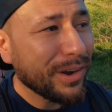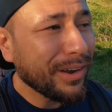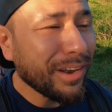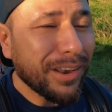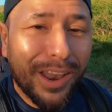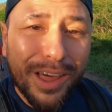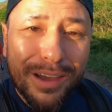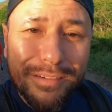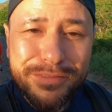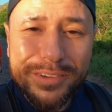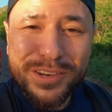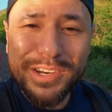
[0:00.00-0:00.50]
We're
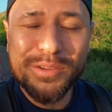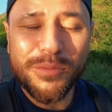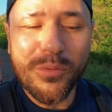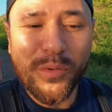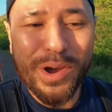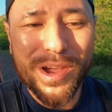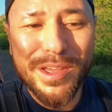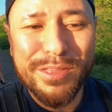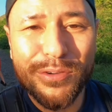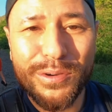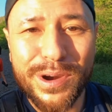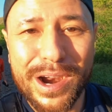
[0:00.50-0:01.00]
loving the
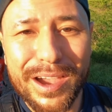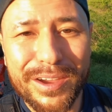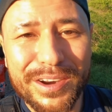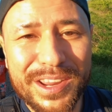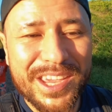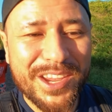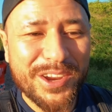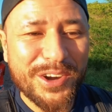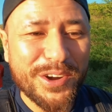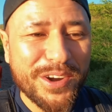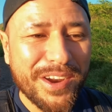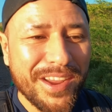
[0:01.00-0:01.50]
weather out
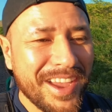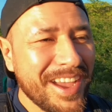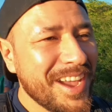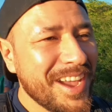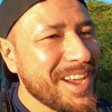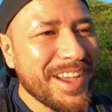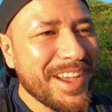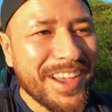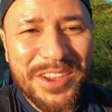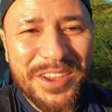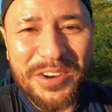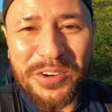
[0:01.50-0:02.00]
here.
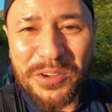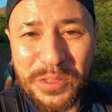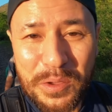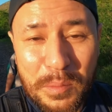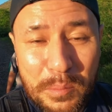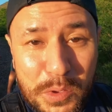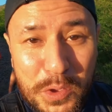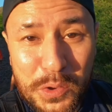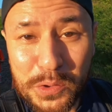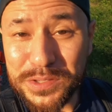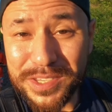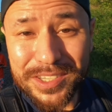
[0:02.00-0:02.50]
The
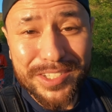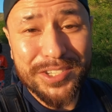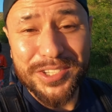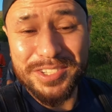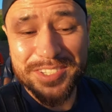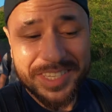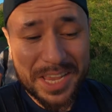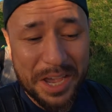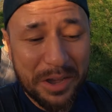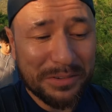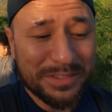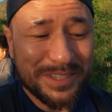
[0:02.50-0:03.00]
music
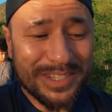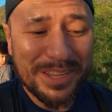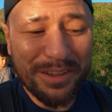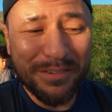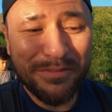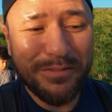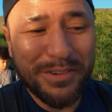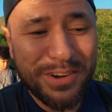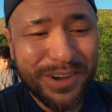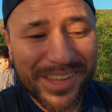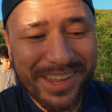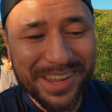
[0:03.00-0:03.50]
just sounds
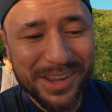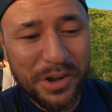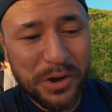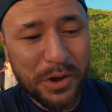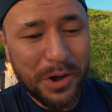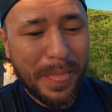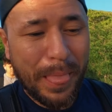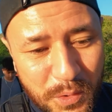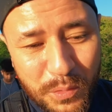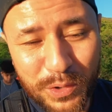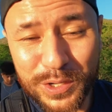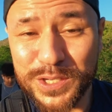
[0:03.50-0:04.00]
different
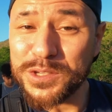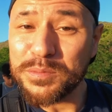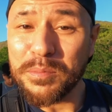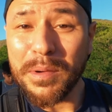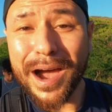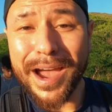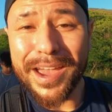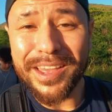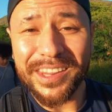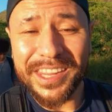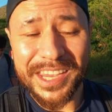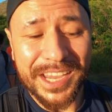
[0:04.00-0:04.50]
here. We're
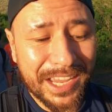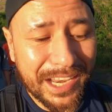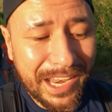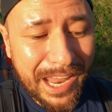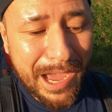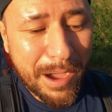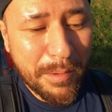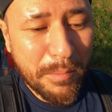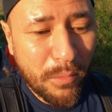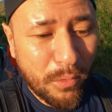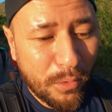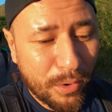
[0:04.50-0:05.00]
smiling a
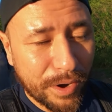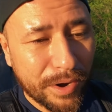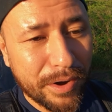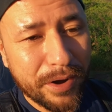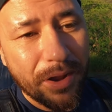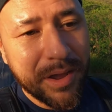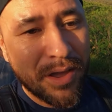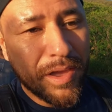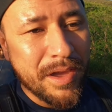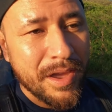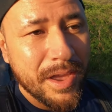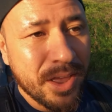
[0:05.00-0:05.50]
lot more.
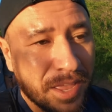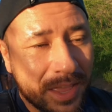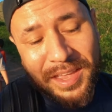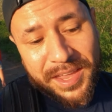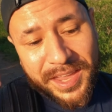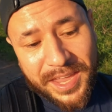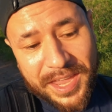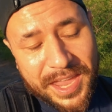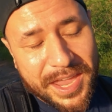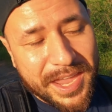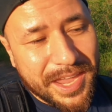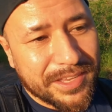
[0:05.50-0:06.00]

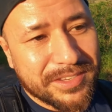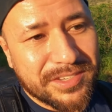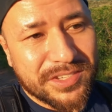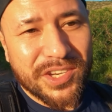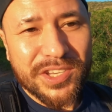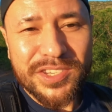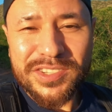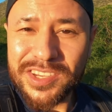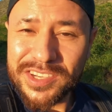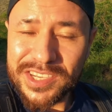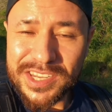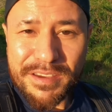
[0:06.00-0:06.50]
It's
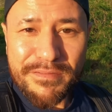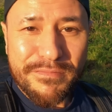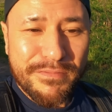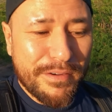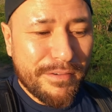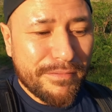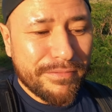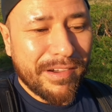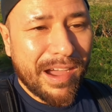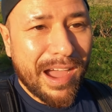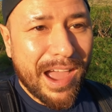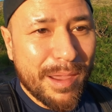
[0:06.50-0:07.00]
just a
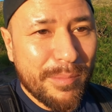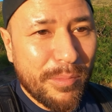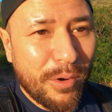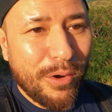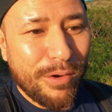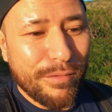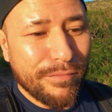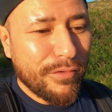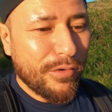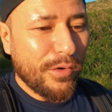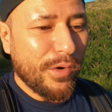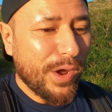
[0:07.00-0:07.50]
different vibe
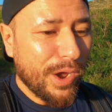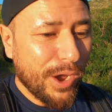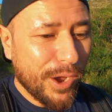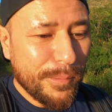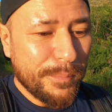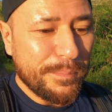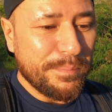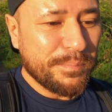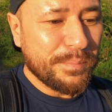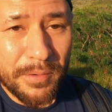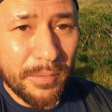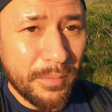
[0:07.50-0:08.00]

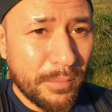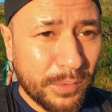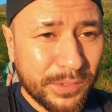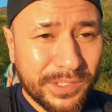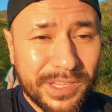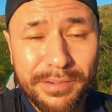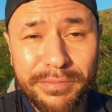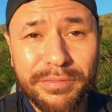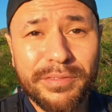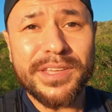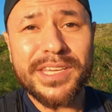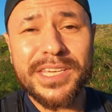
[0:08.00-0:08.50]
overall.
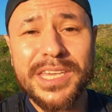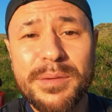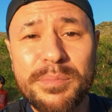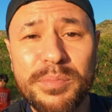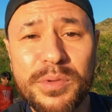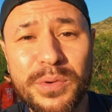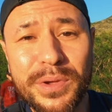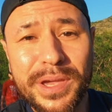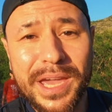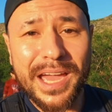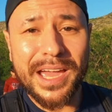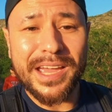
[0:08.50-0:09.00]
Definitely
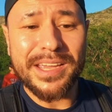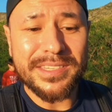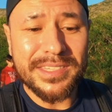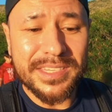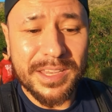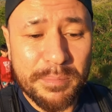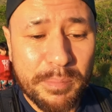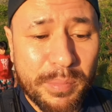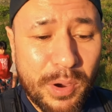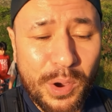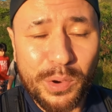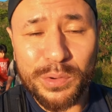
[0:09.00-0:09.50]
keep you guys
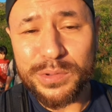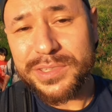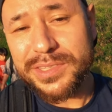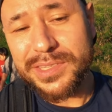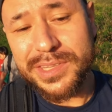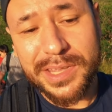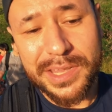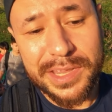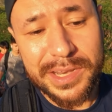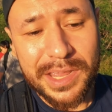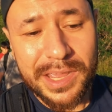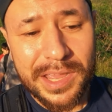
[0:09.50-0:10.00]

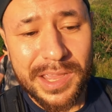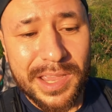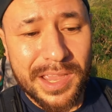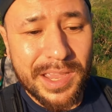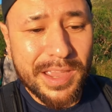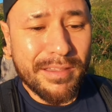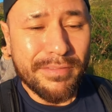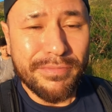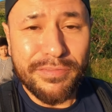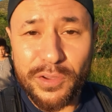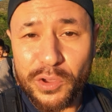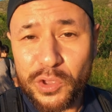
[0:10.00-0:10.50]
posted,
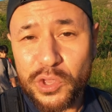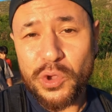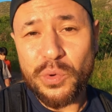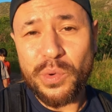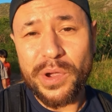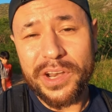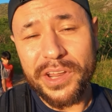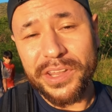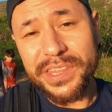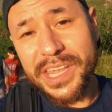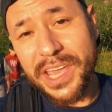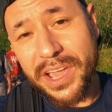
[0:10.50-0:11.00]
fill you
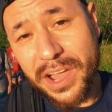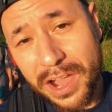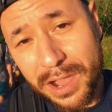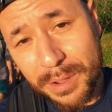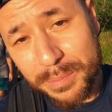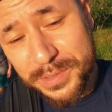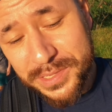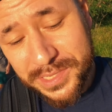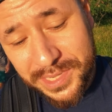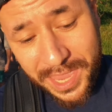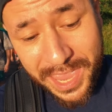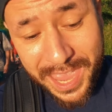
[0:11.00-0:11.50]
in on the
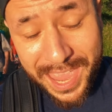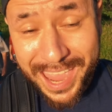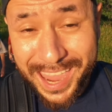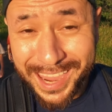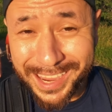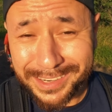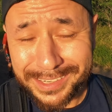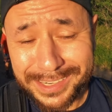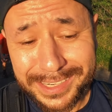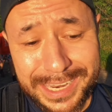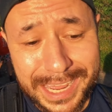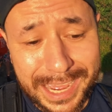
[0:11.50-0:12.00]
ups
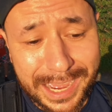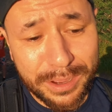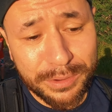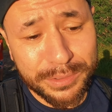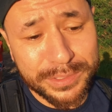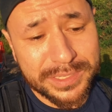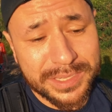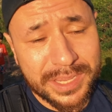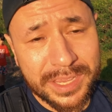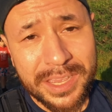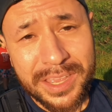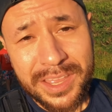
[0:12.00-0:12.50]
and the
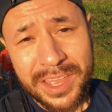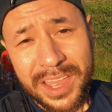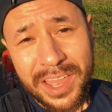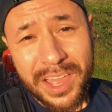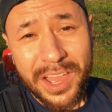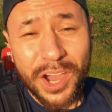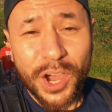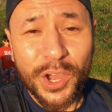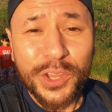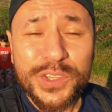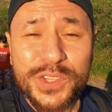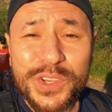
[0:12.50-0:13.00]
downs.
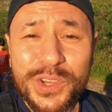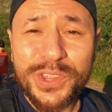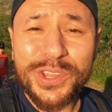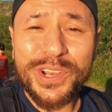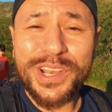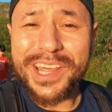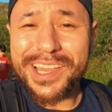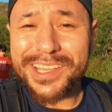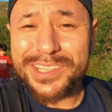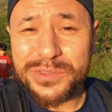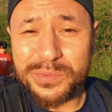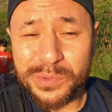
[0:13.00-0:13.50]
Until the
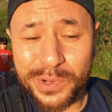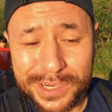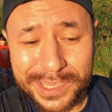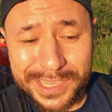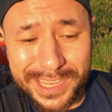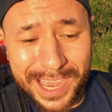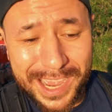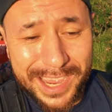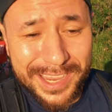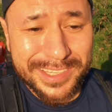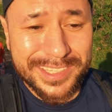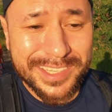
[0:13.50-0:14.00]
next one,
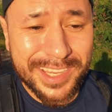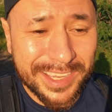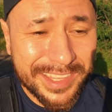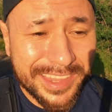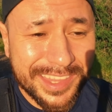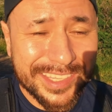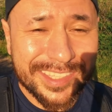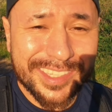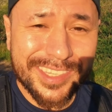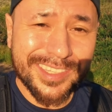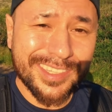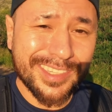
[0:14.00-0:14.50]
guys,
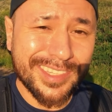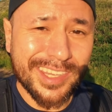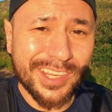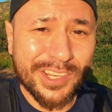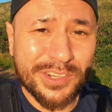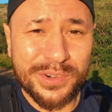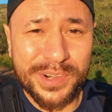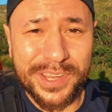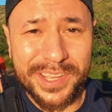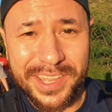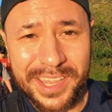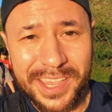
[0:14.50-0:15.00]
this is
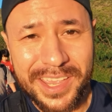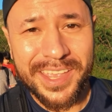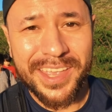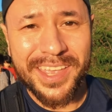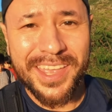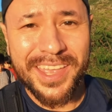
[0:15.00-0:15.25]
Cedric,